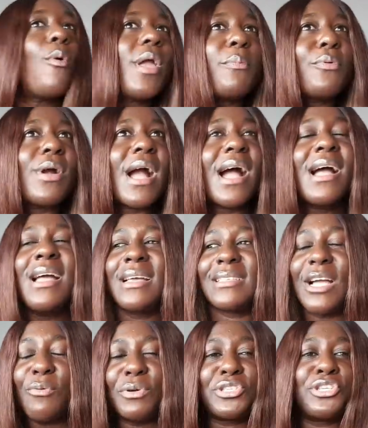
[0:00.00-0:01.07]
oh, Ebuka,
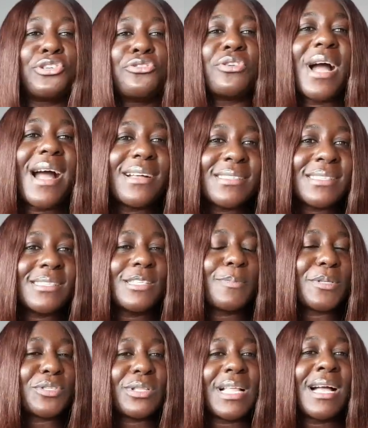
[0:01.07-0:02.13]
that question you asked this
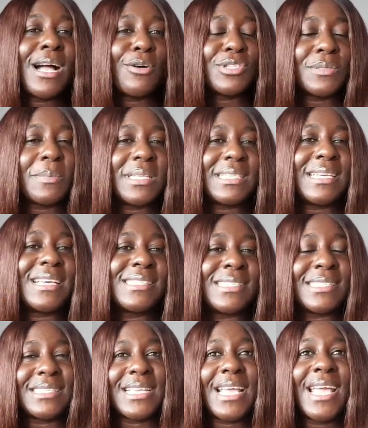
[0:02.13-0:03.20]
particular housemate
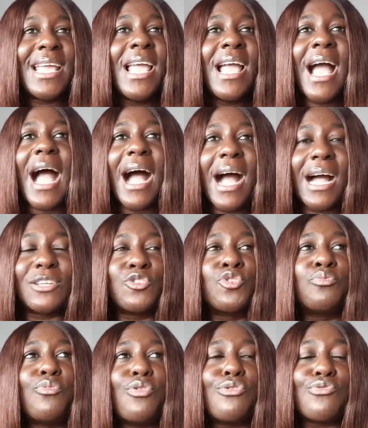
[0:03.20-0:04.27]
yesterday, ah,
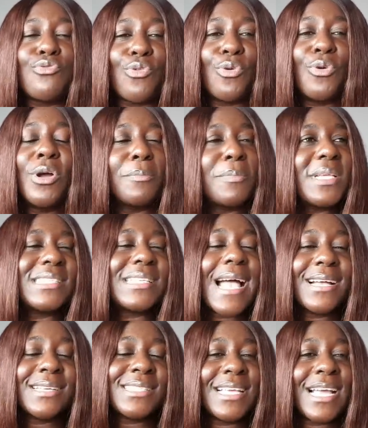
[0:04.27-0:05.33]
tomorrow, please
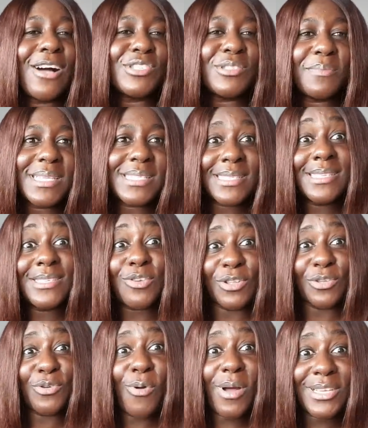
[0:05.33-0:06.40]
ask the housemate this
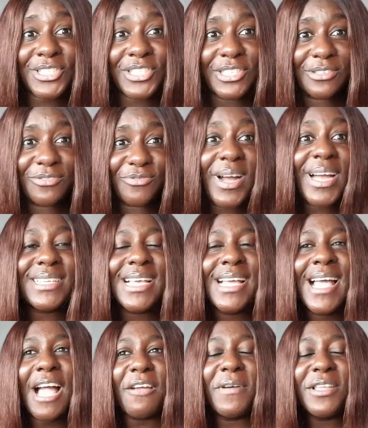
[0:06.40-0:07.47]
other question, right?
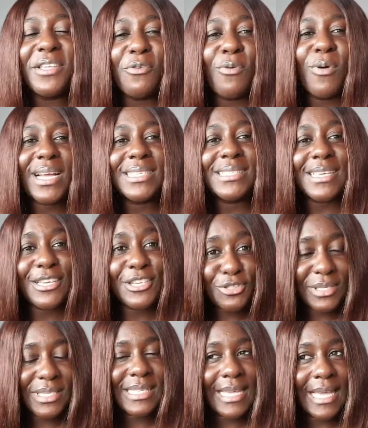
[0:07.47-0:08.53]
I find it quite
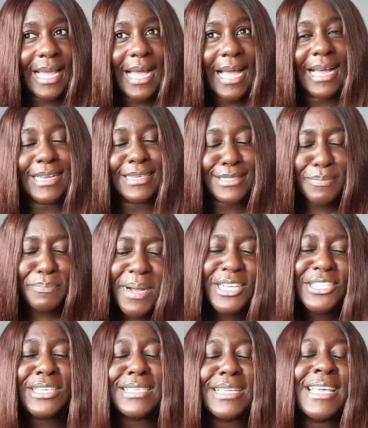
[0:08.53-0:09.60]
interesting and
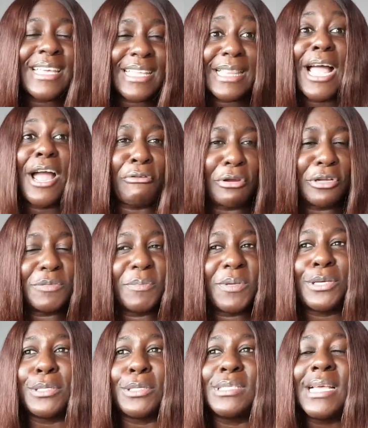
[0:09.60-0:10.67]
partially hilarious
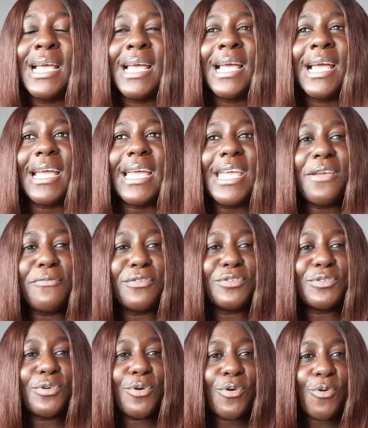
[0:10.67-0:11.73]
because
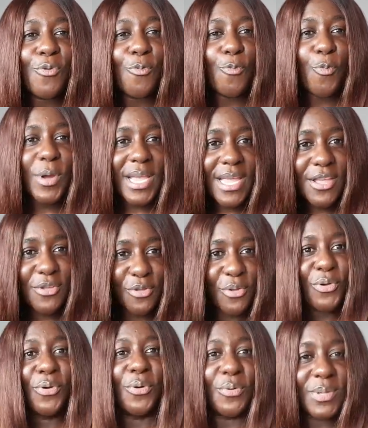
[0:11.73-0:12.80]
even though we
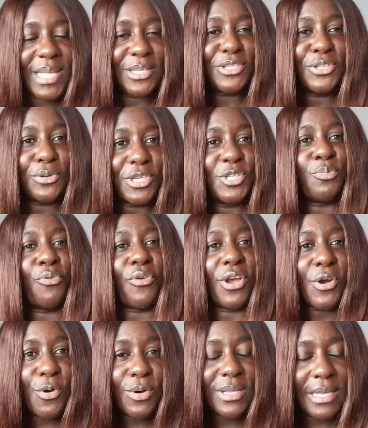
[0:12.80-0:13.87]
know that the show is
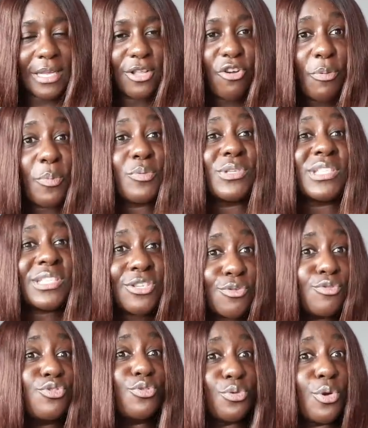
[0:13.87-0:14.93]
pre-recorded, a lot of people
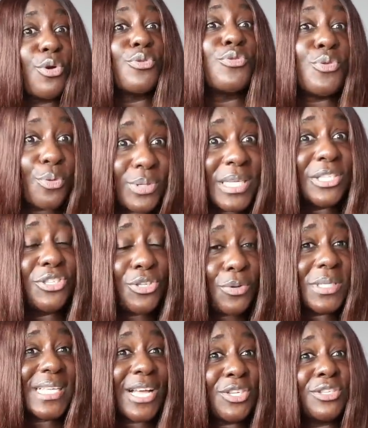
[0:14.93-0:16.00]
still do not know that the show
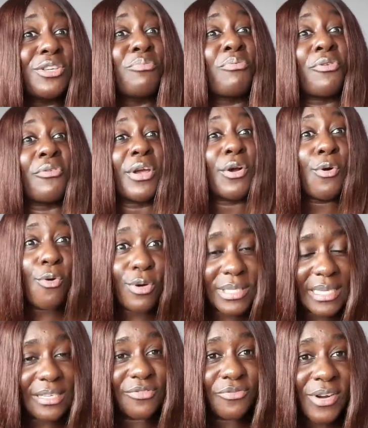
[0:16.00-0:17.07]
is actually
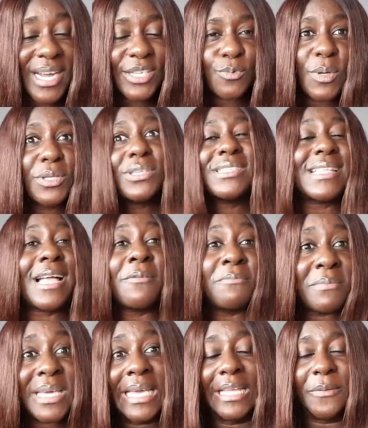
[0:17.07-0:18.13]
pre-recorded, right? What does that
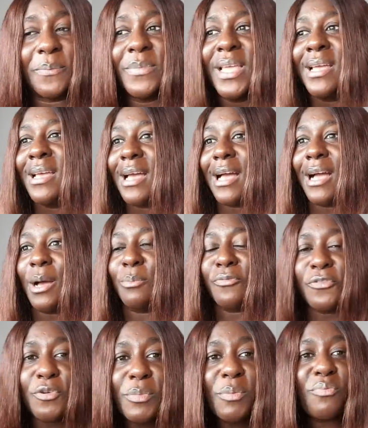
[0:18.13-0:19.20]
mean? Um,
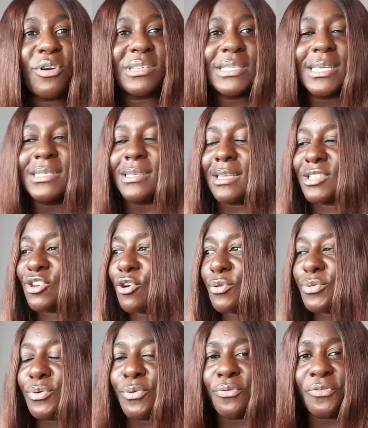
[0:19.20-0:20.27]
filming process, it's
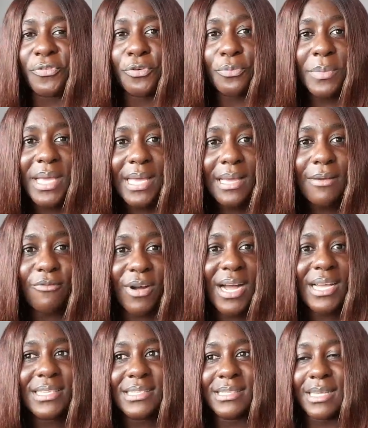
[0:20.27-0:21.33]
gone through filming,
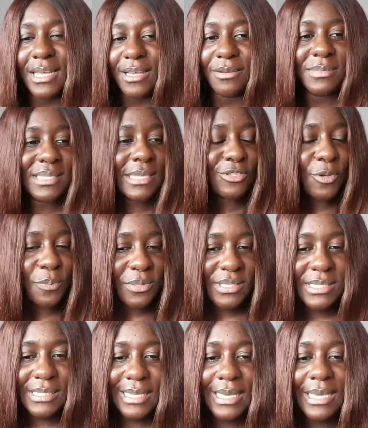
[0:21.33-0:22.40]
right? Um, set up a
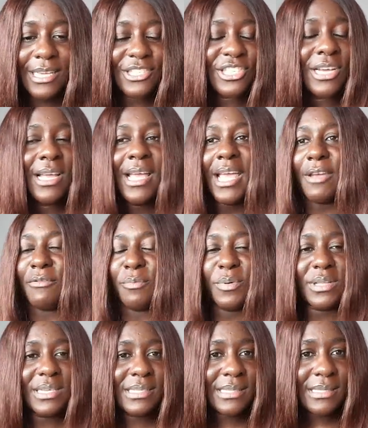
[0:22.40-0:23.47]
stage, everybody
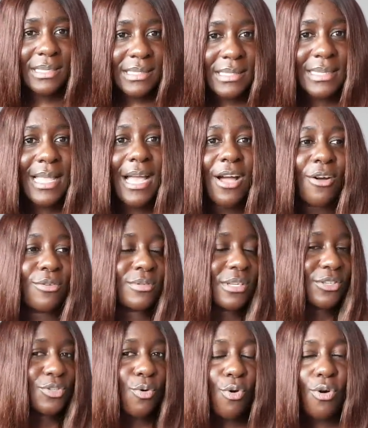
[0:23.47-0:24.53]
everybody sits down,
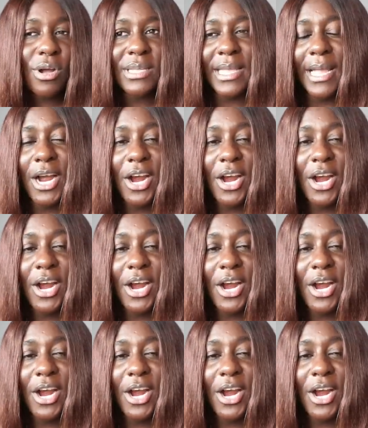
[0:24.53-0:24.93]
they talk, they